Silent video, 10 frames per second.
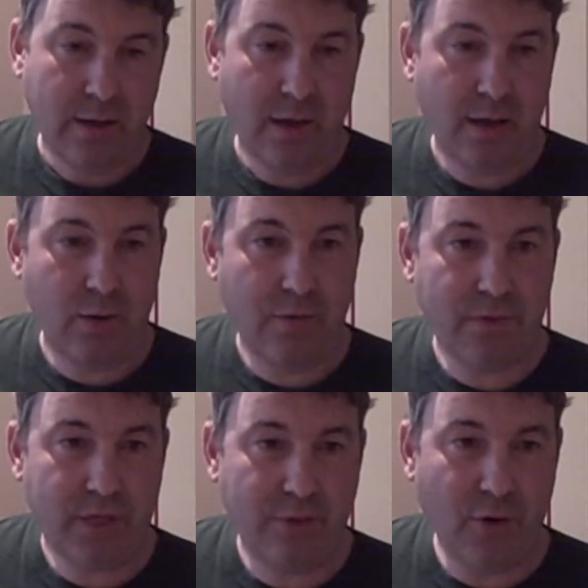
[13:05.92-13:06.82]
now
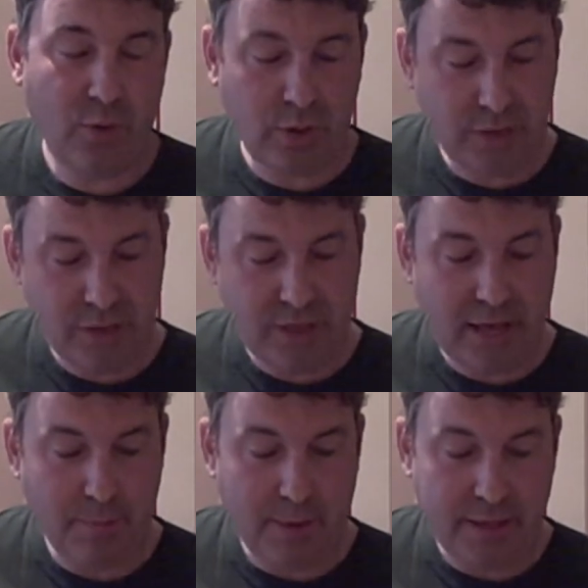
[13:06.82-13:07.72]
obviously the vocal does
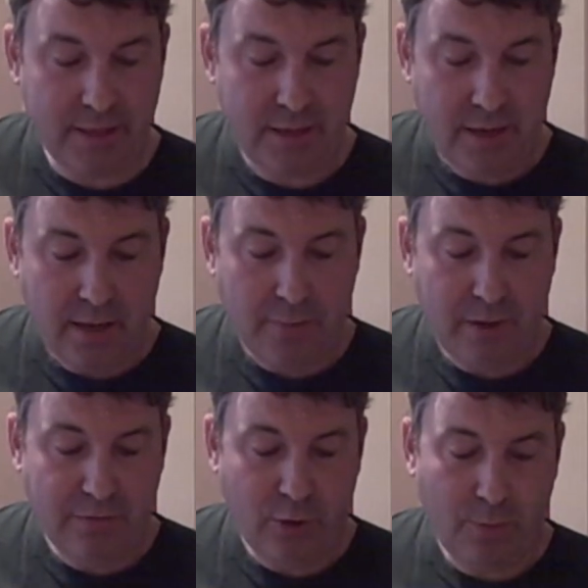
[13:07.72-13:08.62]
that bit,
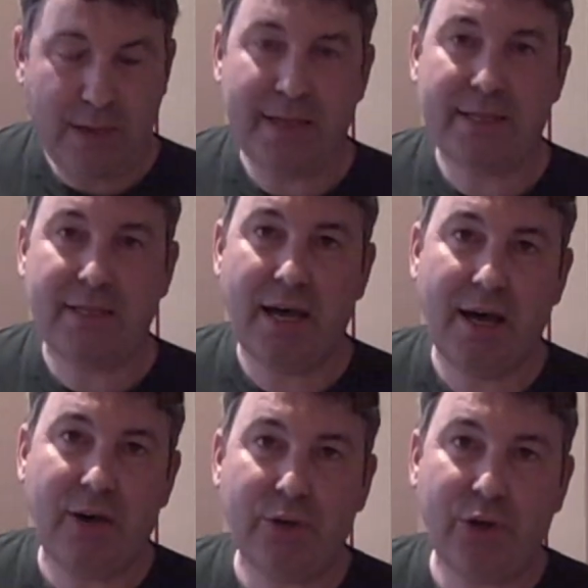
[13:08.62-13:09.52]
but if you're playing
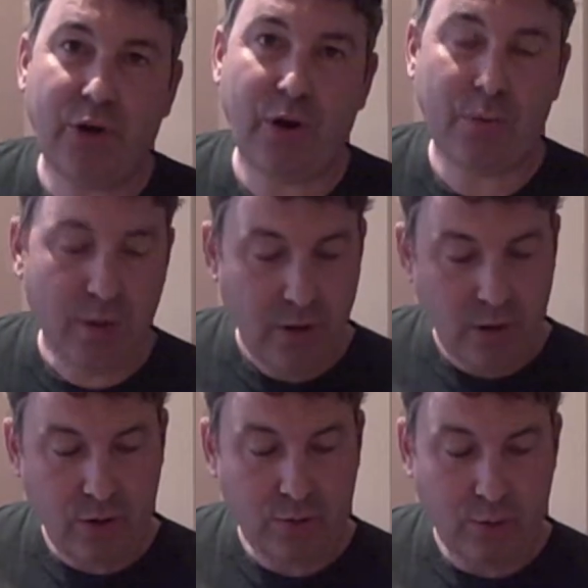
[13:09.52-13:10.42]
guitar on your own
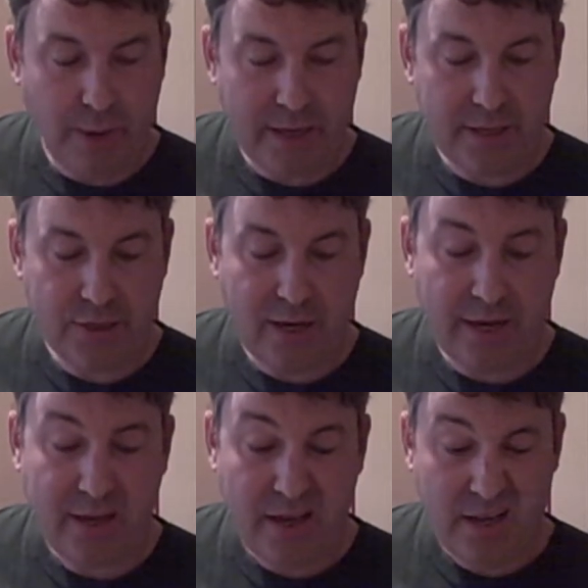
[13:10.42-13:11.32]
or to a backing
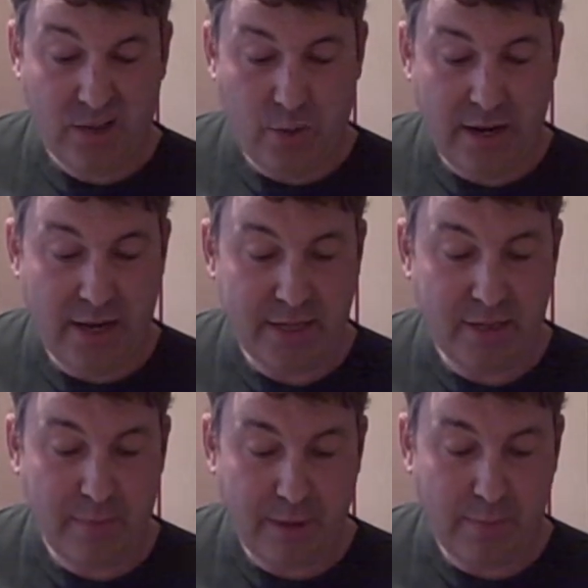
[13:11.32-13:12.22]
track, it's quite nice
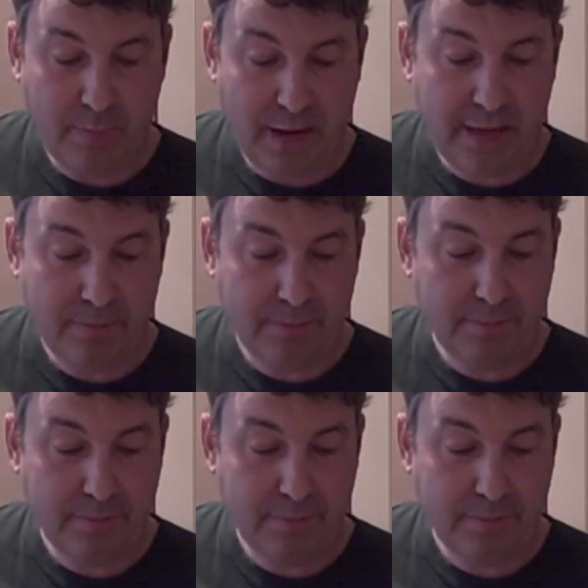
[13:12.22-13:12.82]
to maybe play.